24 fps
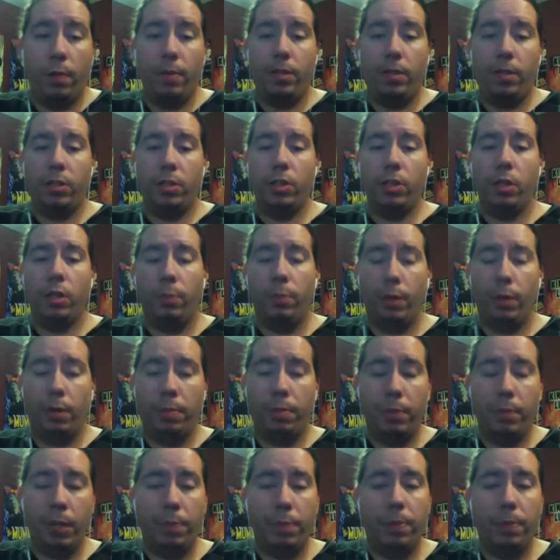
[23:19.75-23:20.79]
I mean, SOPA
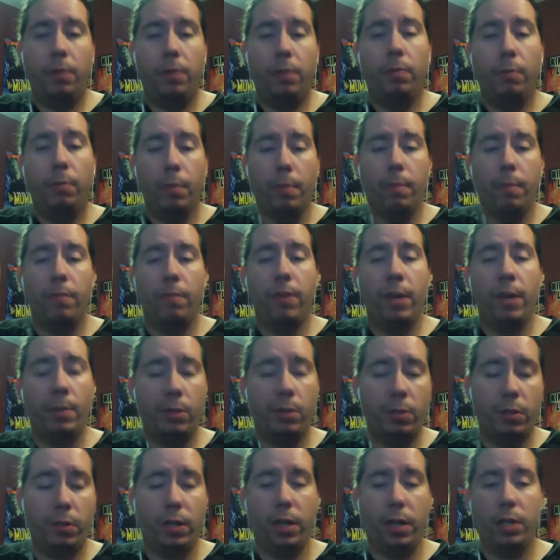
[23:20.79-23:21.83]
and PIPA
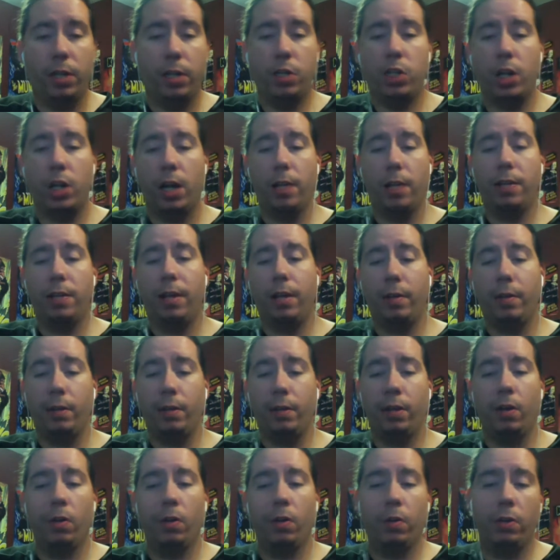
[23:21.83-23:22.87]
famously got shot down
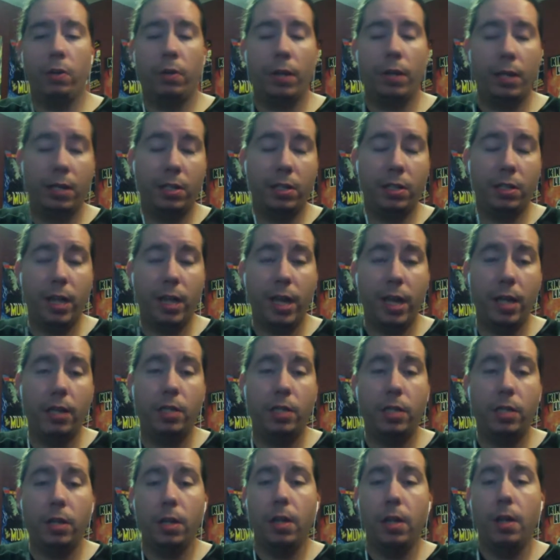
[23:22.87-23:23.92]
here in the United
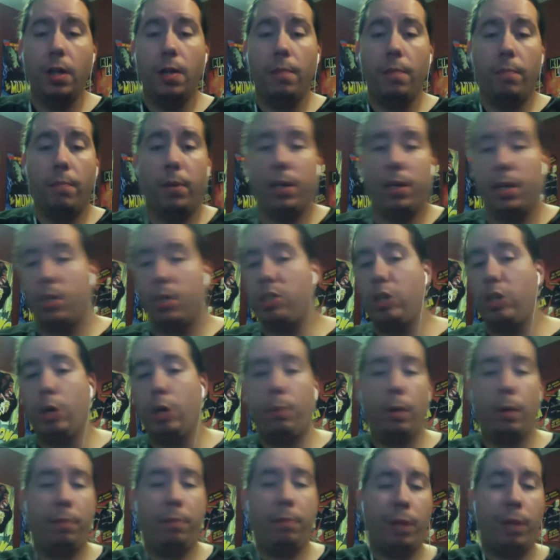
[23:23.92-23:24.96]
States, but yet
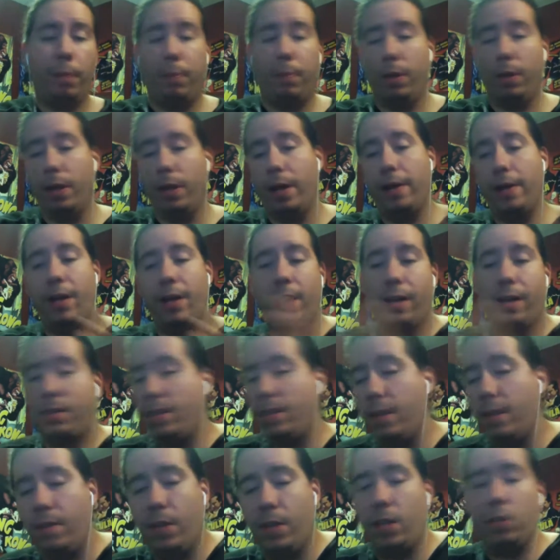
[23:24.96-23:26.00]
SOPA and PIPA-like
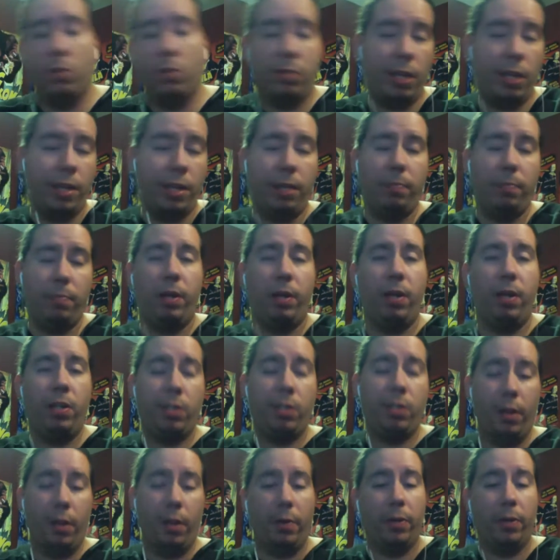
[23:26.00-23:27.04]
activities are taking place
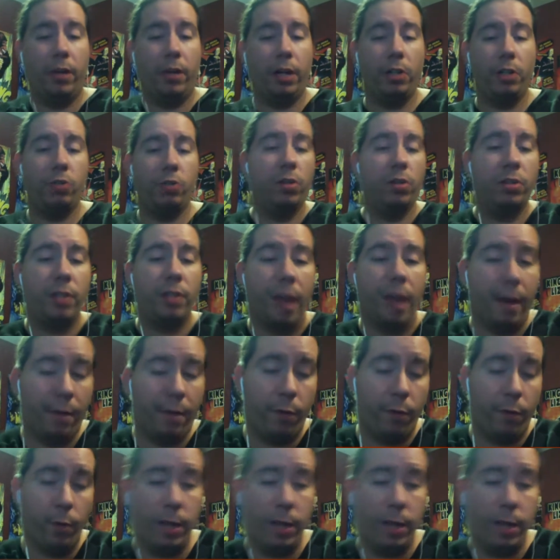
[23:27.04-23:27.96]
in other countries every